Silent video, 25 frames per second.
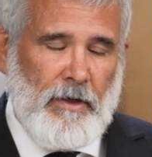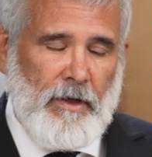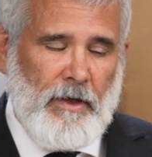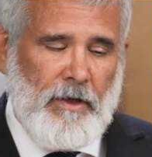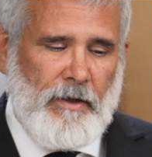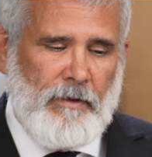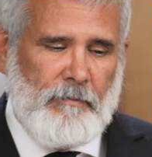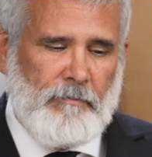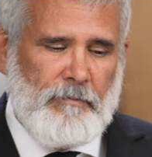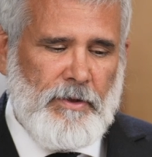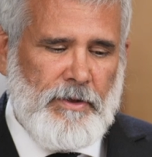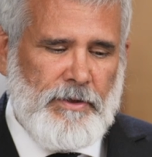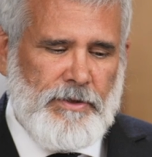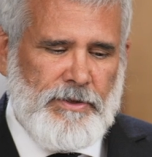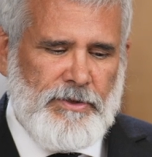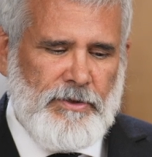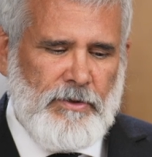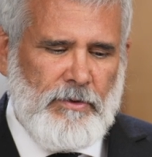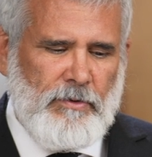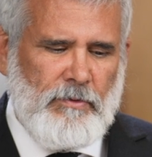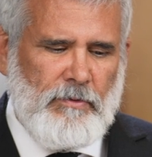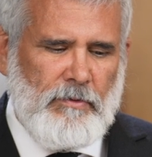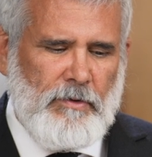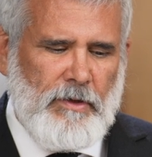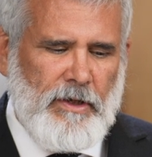Um,
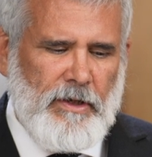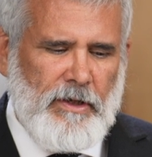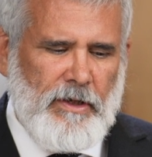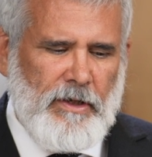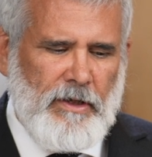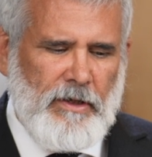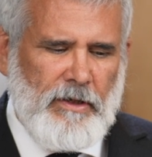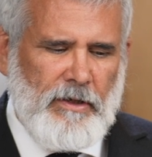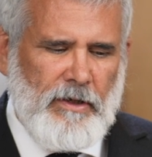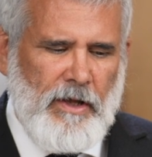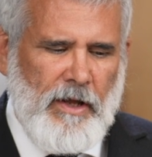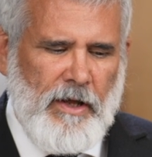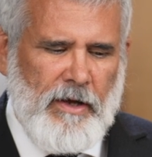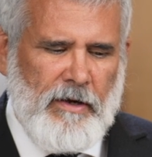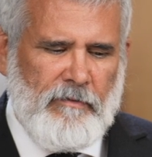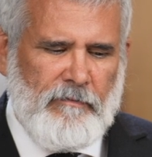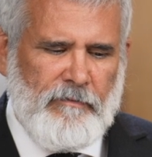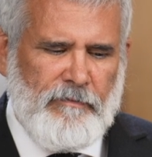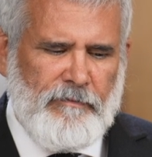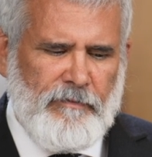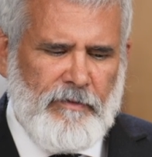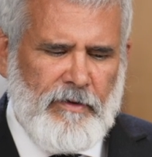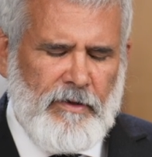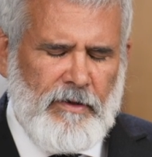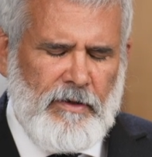so a lot
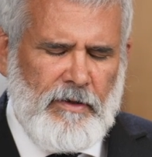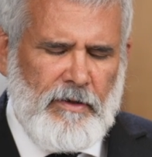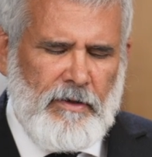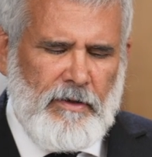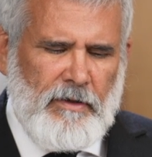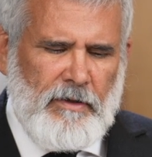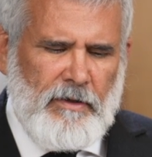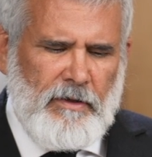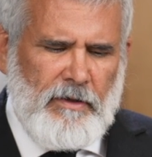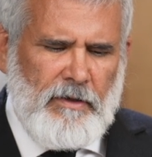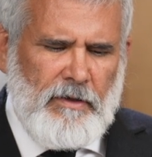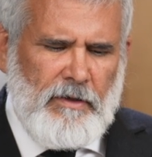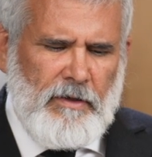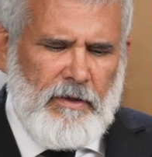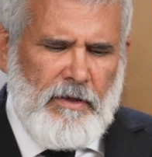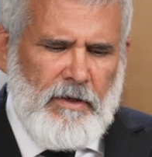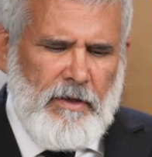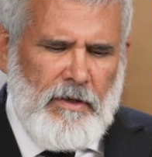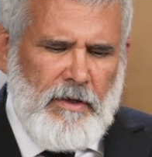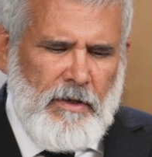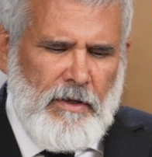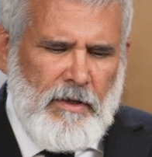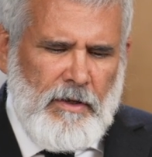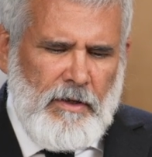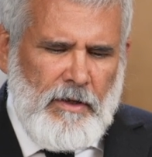of,
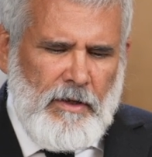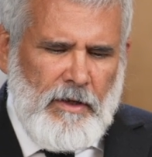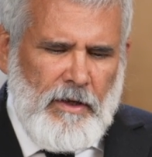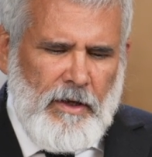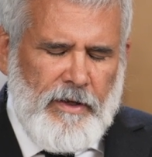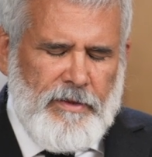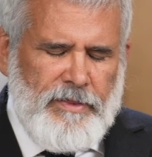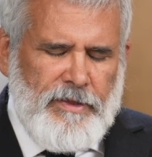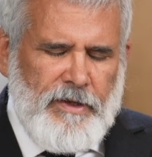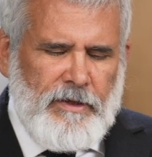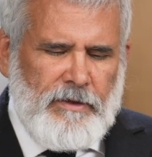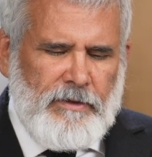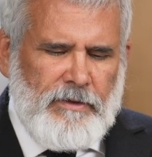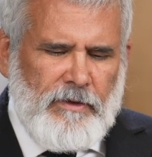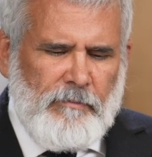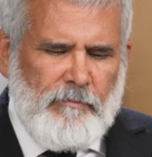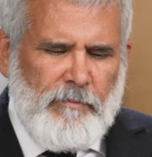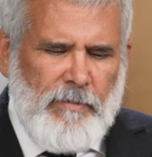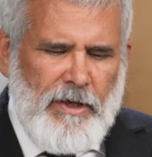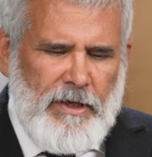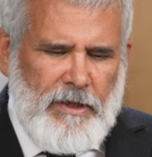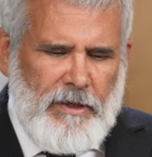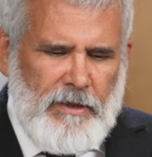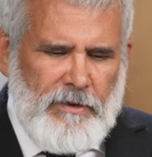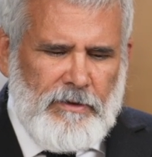I think there are
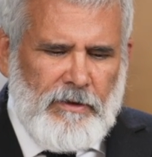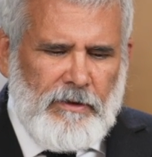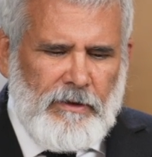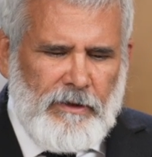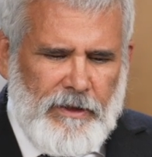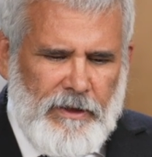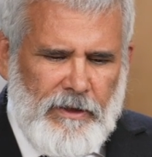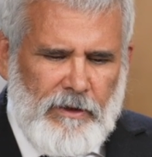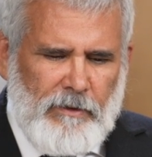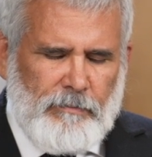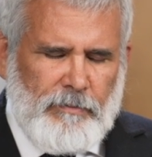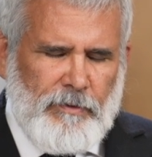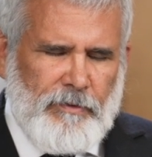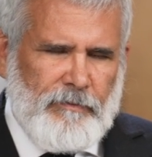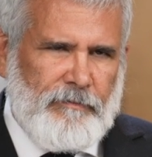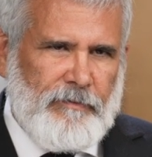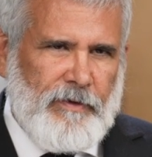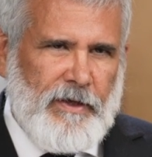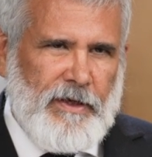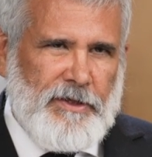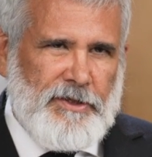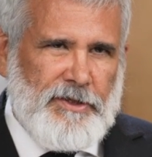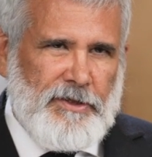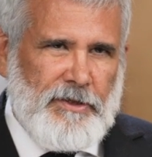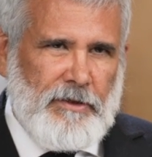many in the legal
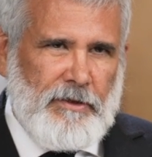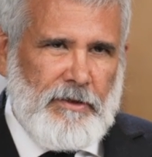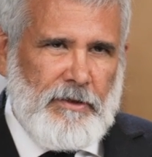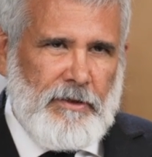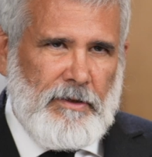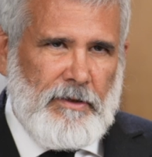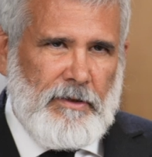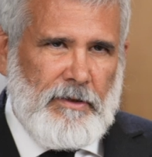profession